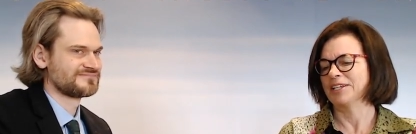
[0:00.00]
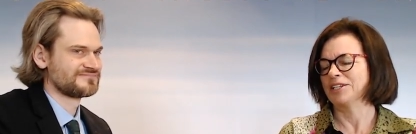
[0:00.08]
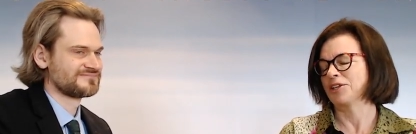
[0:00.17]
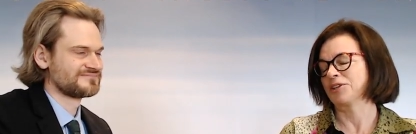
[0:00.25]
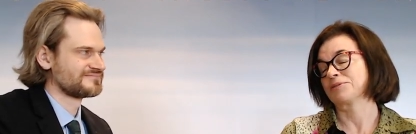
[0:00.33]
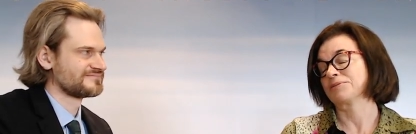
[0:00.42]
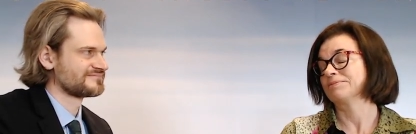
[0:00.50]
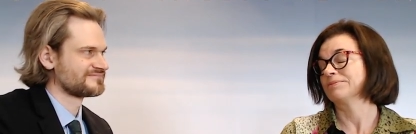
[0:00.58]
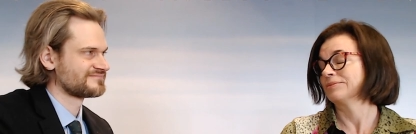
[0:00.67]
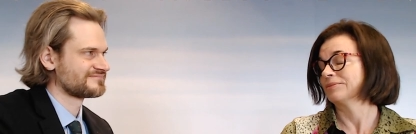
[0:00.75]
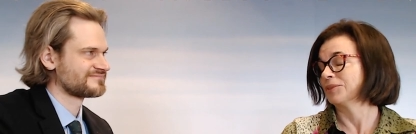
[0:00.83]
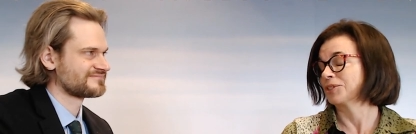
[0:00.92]
Speaker 1: that's
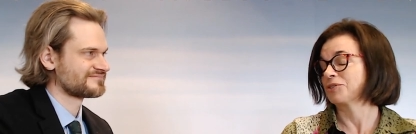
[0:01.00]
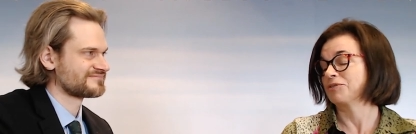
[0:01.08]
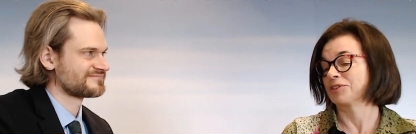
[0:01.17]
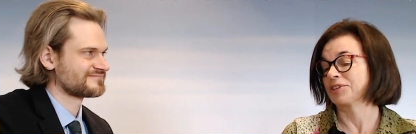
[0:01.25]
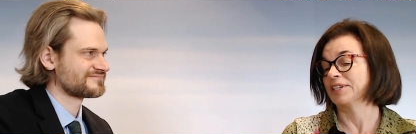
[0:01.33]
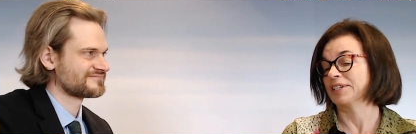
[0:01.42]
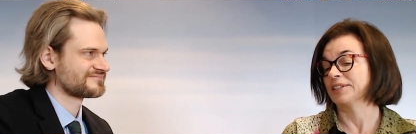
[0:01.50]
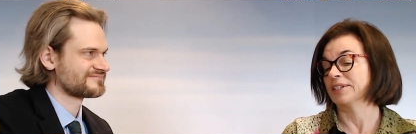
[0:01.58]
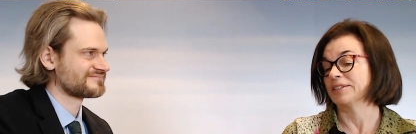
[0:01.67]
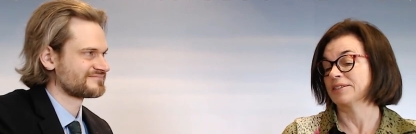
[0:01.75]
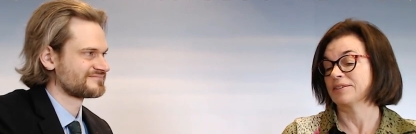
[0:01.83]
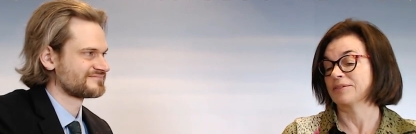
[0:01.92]
uh, another
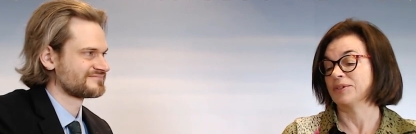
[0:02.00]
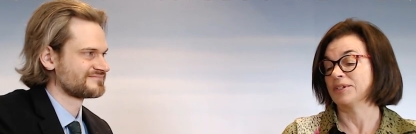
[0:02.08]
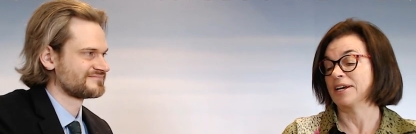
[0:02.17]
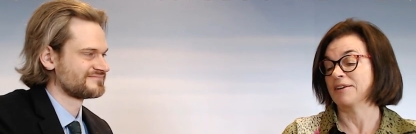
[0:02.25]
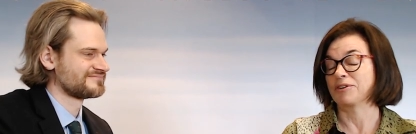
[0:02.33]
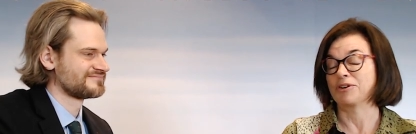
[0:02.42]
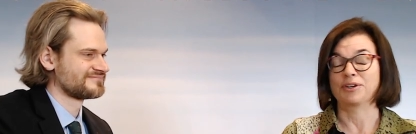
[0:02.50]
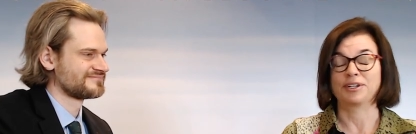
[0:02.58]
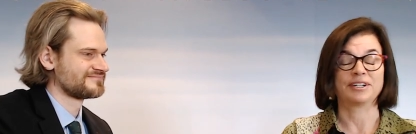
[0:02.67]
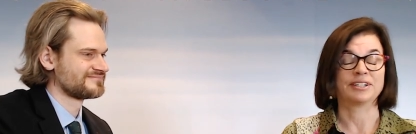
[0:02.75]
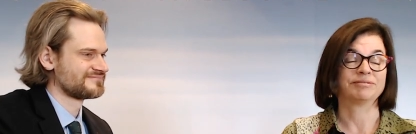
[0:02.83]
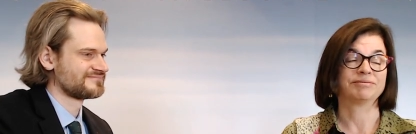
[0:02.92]
wonderful thing
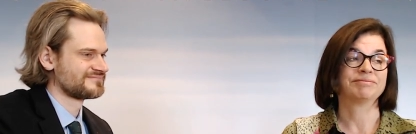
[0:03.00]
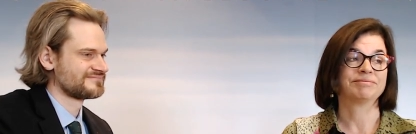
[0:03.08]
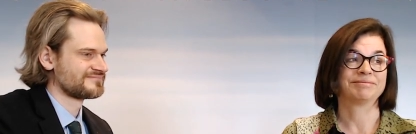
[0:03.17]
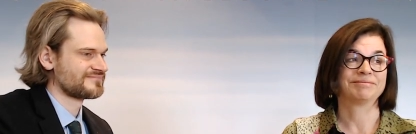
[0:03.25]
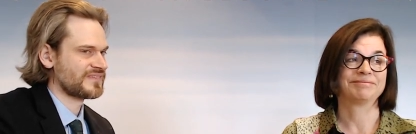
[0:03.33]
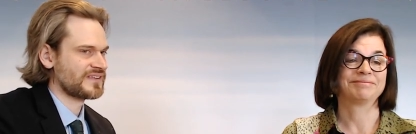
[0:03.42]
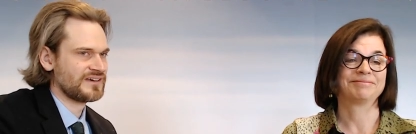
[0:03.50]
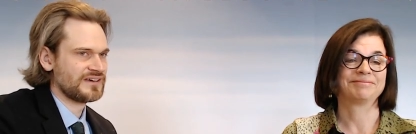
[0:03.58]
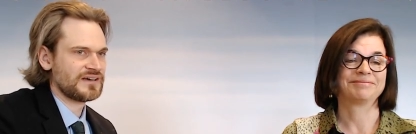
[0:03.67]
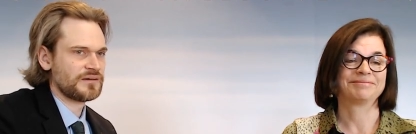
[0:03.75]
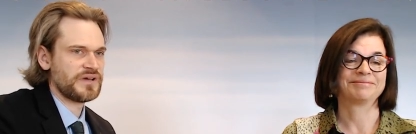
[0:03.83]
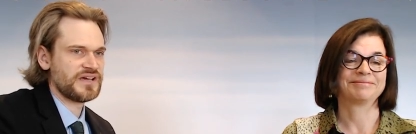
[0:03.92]
that we have
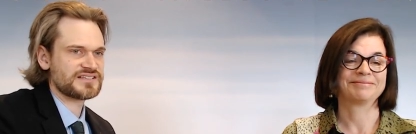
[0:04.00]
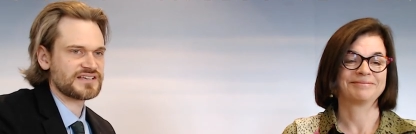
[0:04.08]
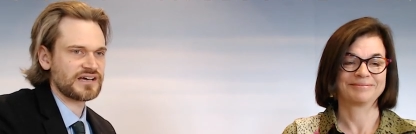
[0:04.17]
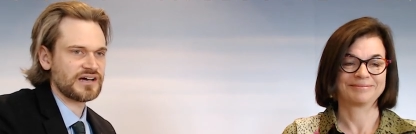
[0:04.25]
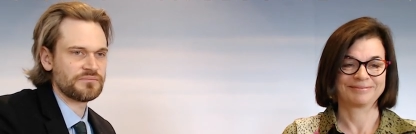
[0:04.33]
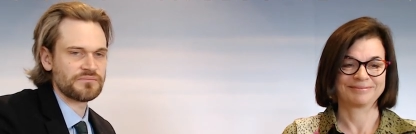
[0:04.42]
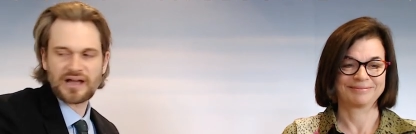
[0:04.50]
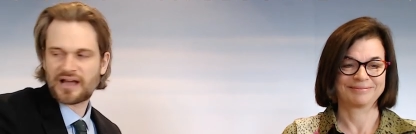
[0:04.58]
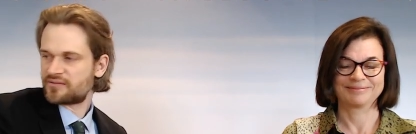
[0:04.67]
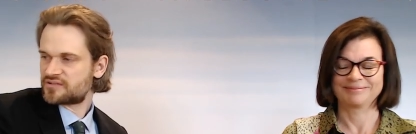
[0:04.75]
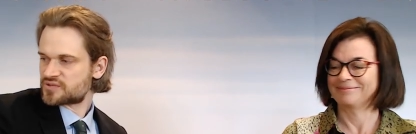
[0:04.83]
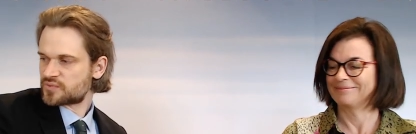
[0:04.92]
going mm-hmm. on.
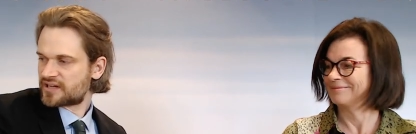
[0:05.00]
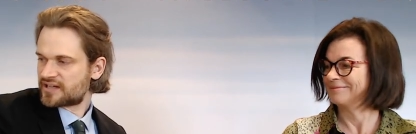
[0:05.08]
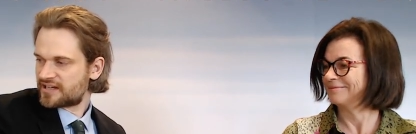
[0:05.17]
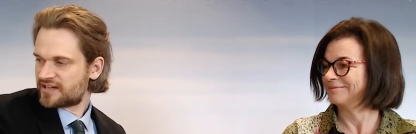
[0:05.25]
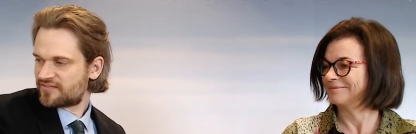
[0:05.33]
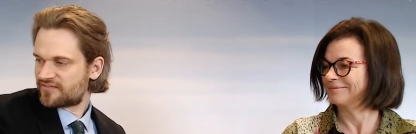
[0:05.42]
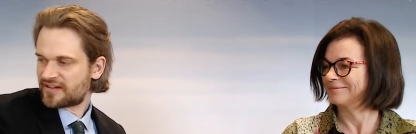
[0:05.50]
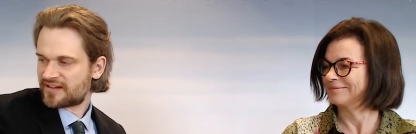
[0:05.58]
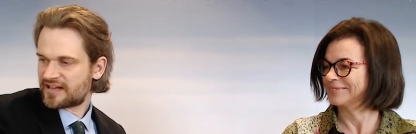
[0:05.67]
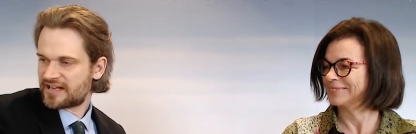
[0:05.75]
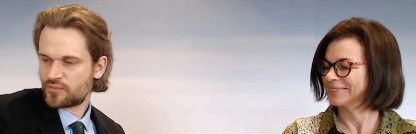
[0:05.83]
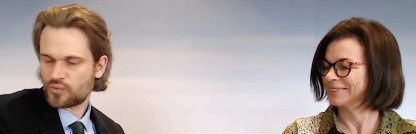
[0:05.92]
Speaker 2: Amazing. Um,
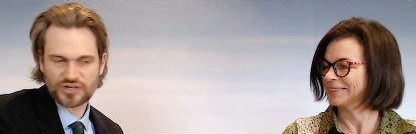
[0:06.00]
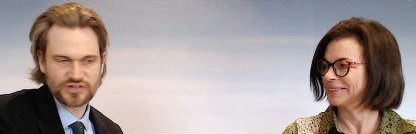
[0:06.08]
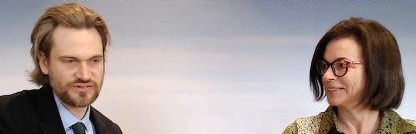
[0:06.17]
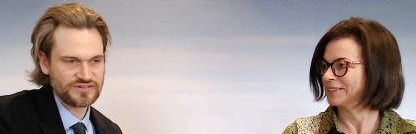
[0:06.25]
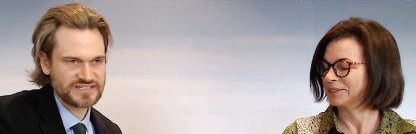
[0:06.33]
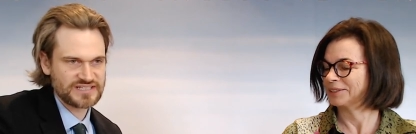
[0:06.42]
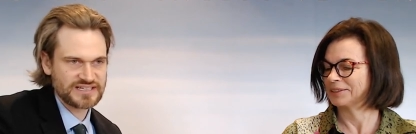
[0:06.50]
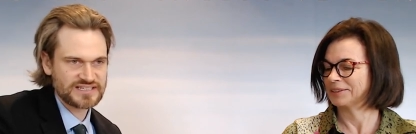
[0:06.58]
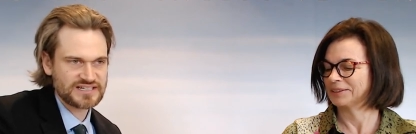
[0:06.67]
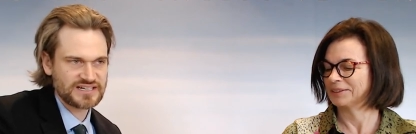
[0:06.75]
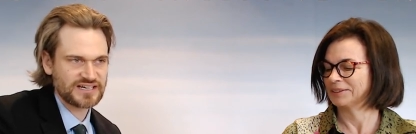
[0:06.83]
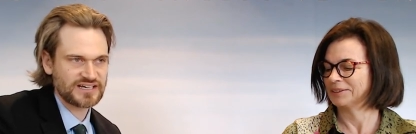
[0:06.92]
I just want to give
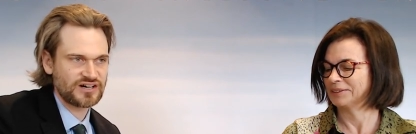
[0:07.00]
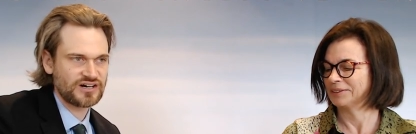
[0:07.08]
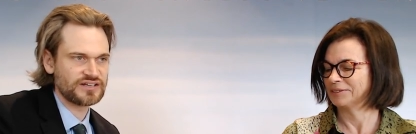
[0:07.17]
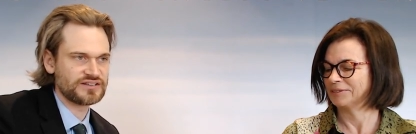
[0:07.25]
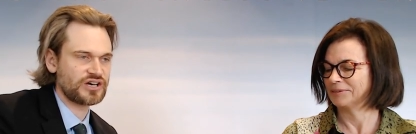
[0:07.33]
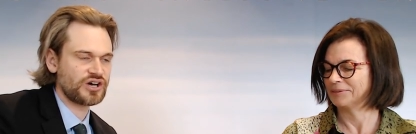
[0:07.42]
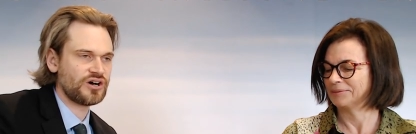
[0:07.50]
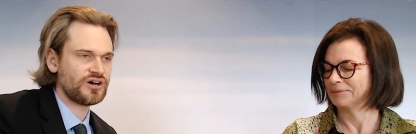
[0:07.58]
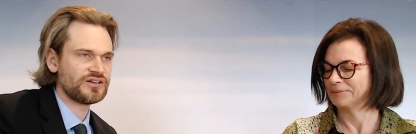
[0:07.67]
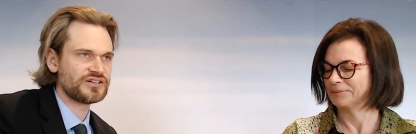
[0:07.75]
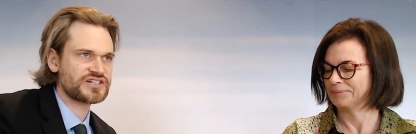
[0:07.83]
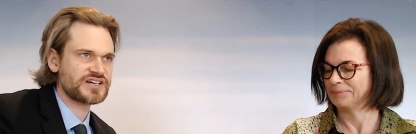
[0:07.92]
anyone who is
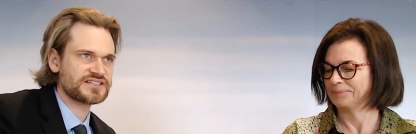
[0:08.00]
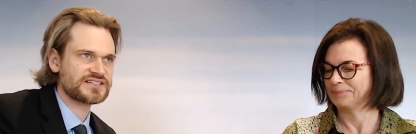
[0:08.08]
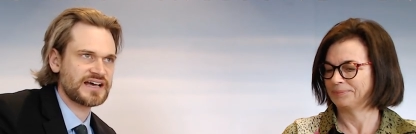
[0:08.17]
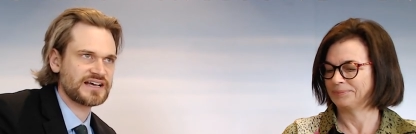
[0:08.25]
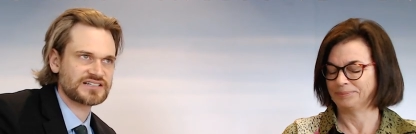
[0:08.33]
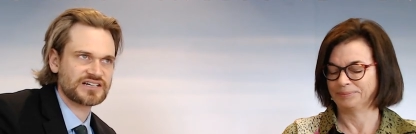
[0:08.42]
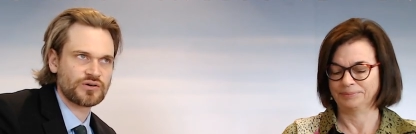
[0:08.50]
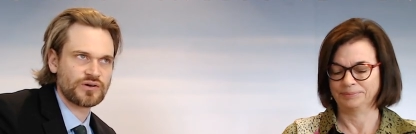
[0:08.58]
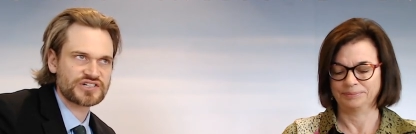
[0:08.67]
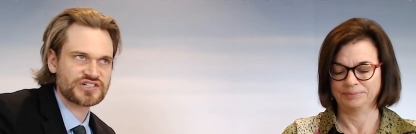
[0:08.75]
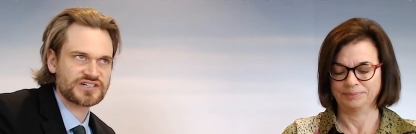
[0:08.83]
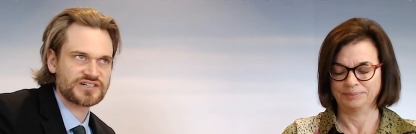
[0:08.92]
listening on the
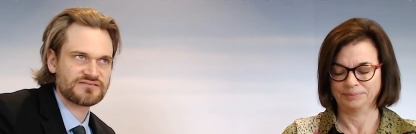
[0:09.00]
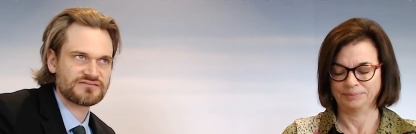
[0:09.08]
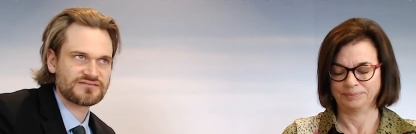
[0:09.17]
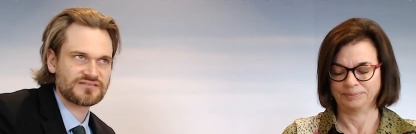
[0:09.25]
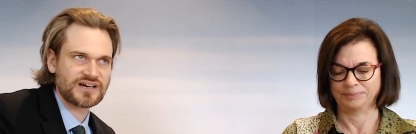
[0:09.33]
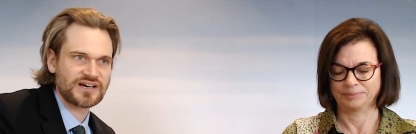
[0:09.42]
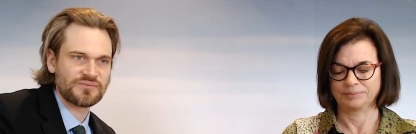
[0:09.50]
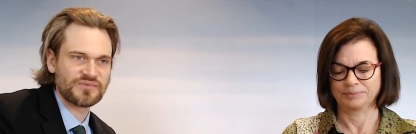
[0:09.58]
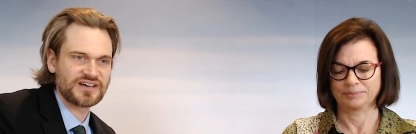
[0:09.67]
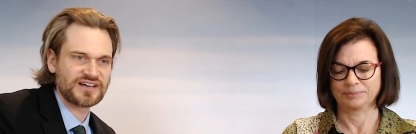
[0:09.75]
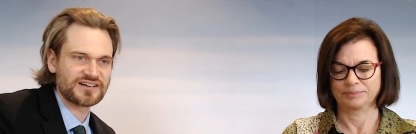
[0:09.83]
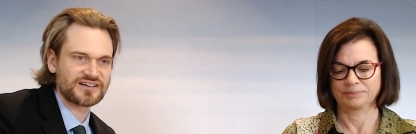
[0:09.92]
call a chance to ask a
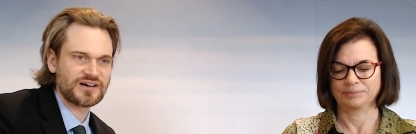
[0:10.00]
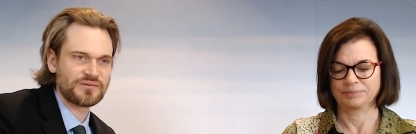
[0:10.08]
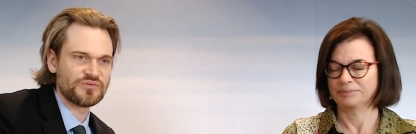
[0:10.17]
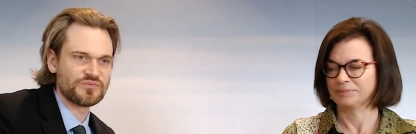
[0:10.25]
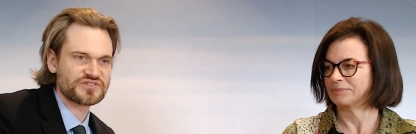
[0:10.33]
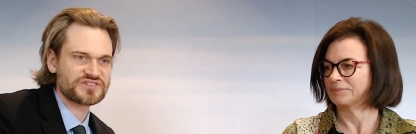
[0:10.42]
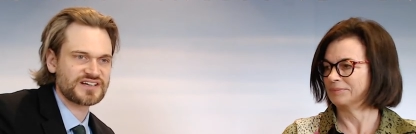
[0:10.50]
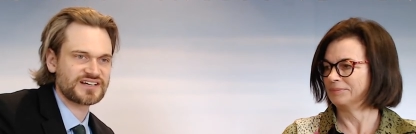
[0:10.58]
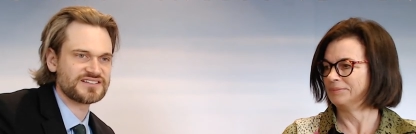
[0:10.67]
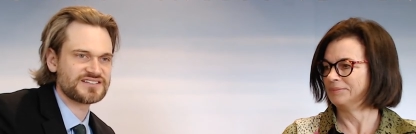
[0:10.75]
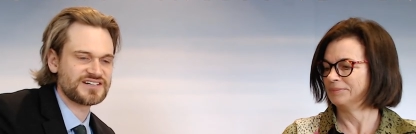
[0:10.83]
question. Um, we